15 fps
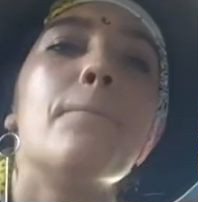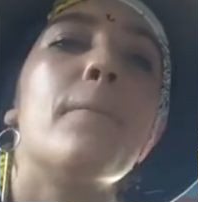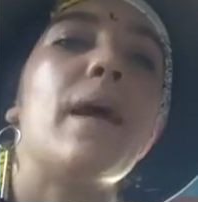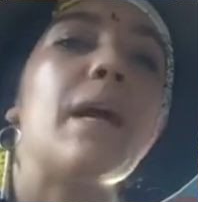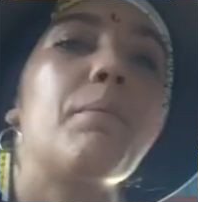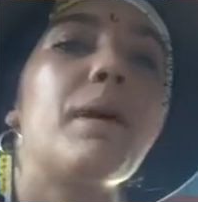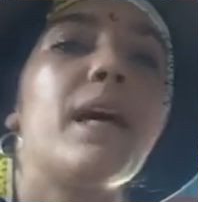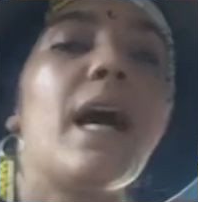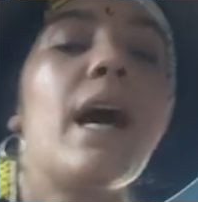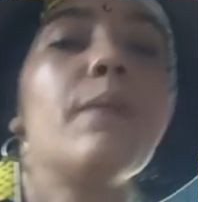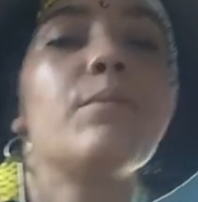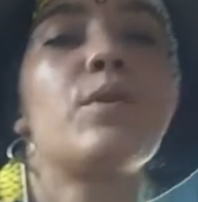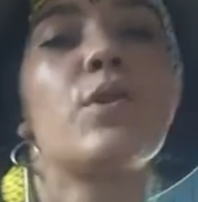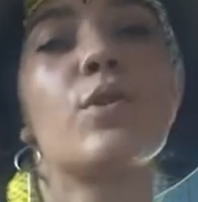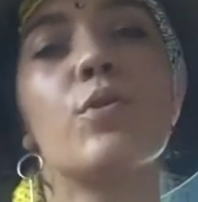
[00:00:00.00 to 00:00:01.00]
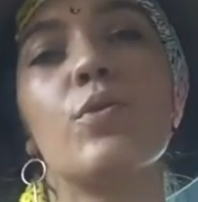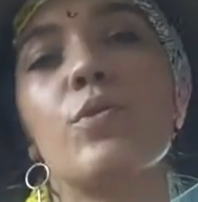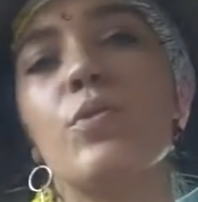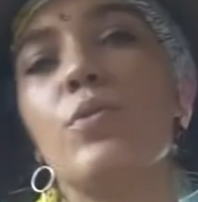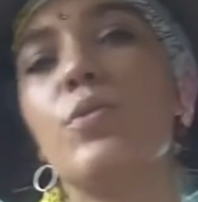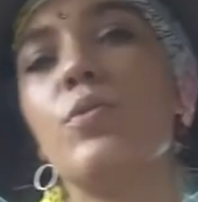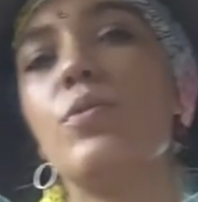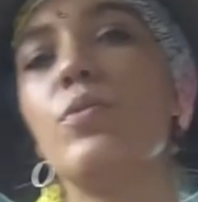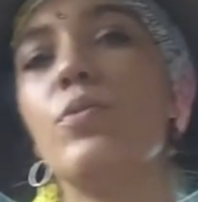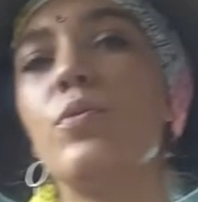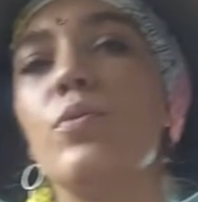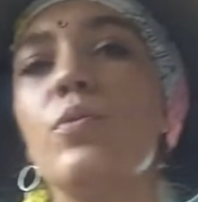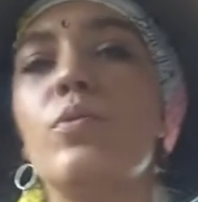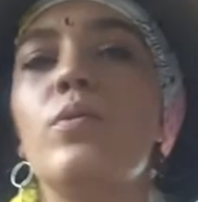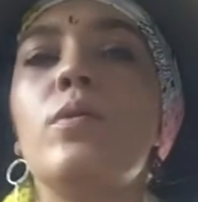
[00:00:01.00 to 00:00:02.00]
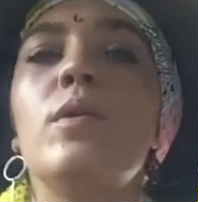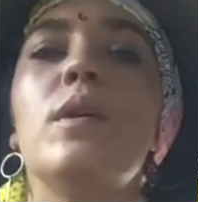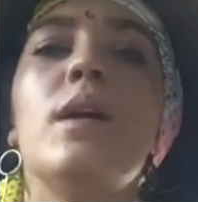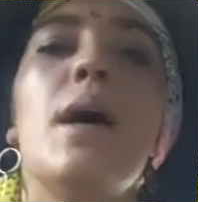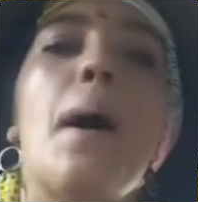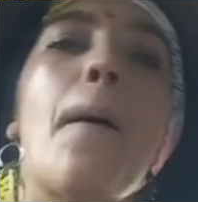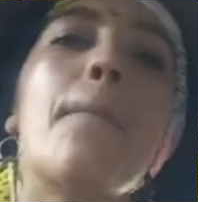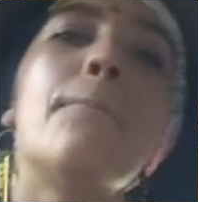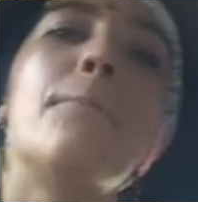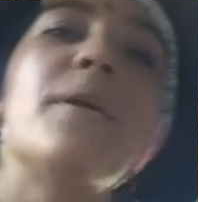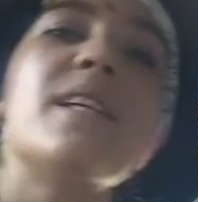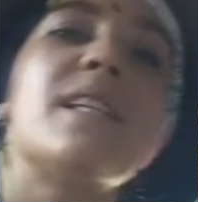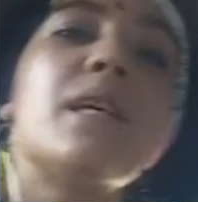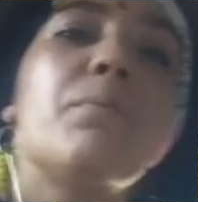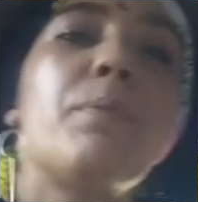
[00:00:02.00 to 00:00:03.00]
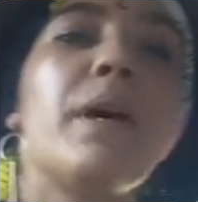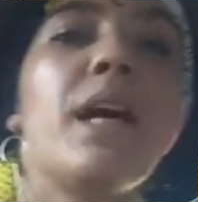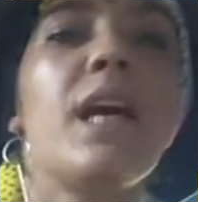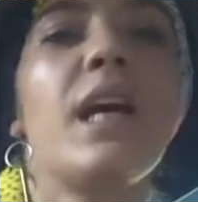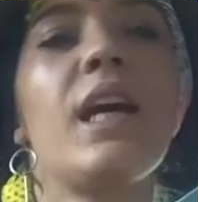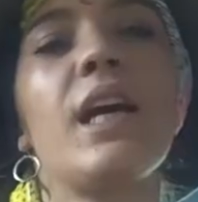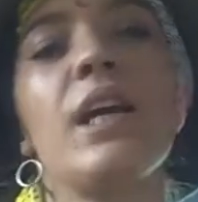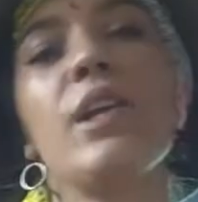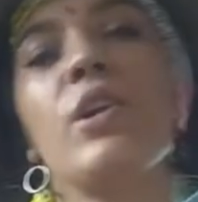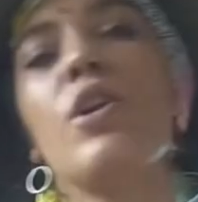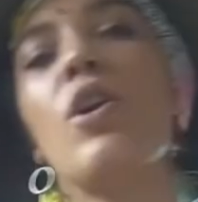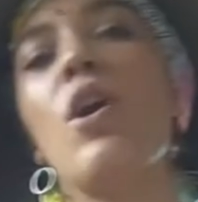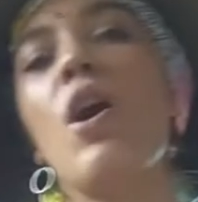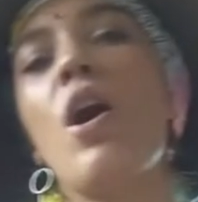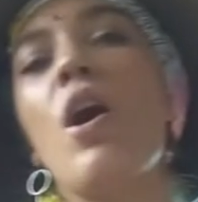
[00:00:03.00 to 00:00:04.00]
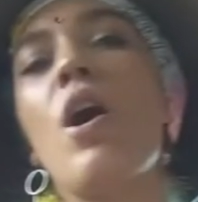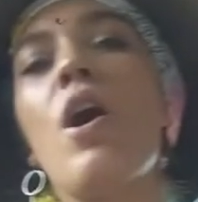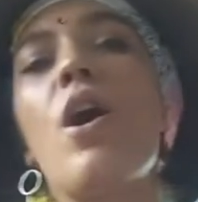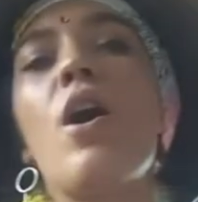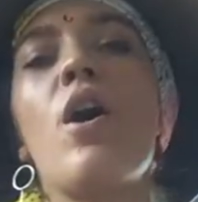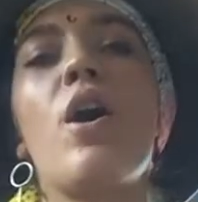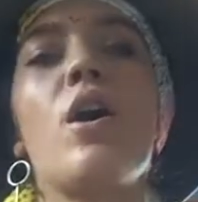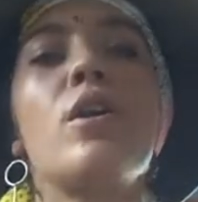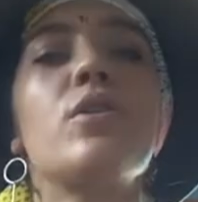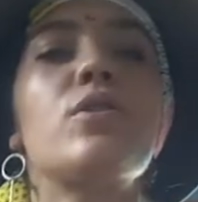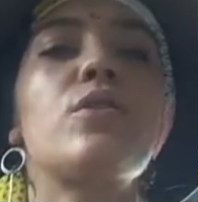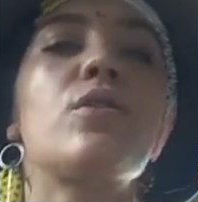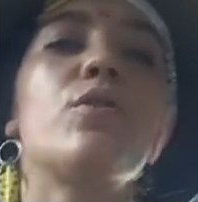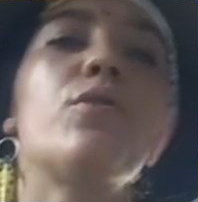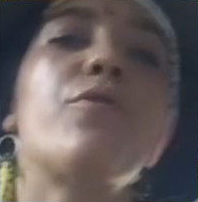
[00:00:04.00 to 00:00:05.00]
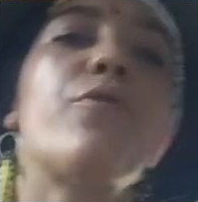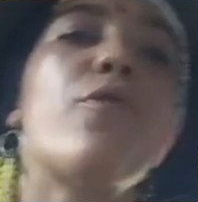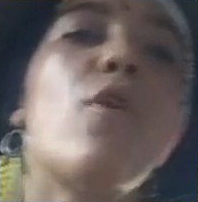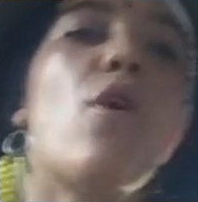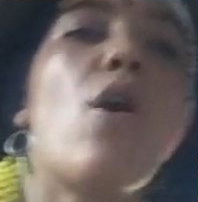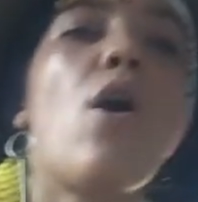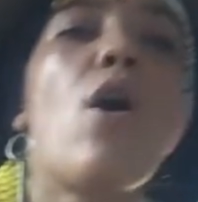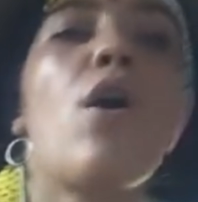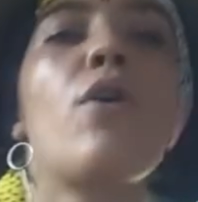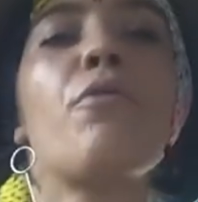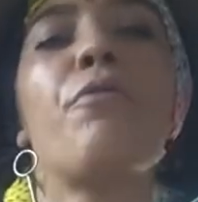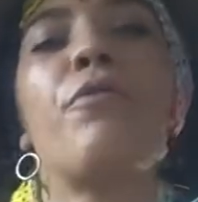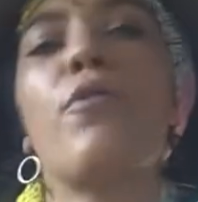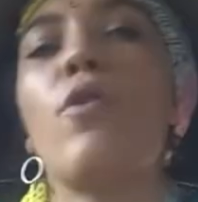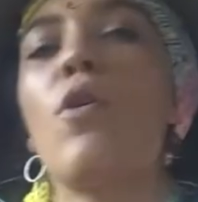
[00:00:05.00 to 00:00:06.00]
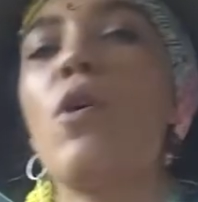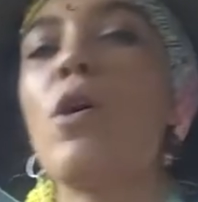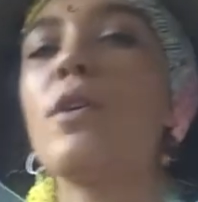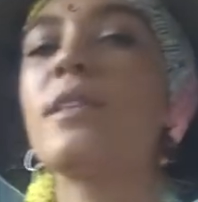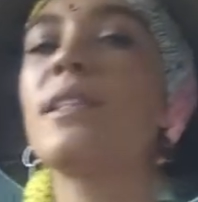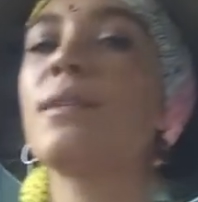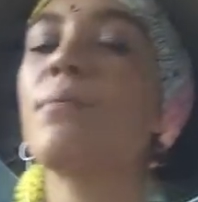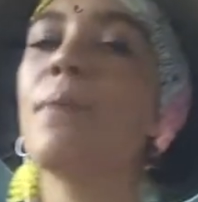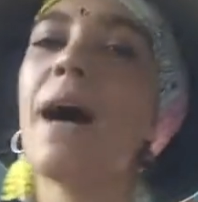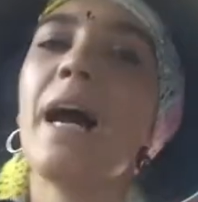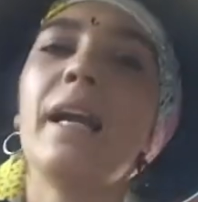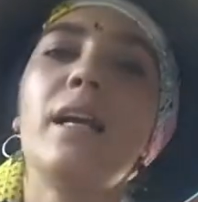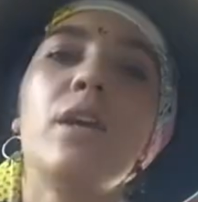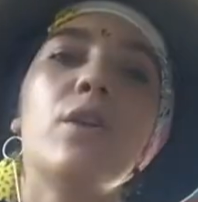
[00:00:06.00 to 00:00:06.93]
Maybe I'm too busy being yours to fall for somebody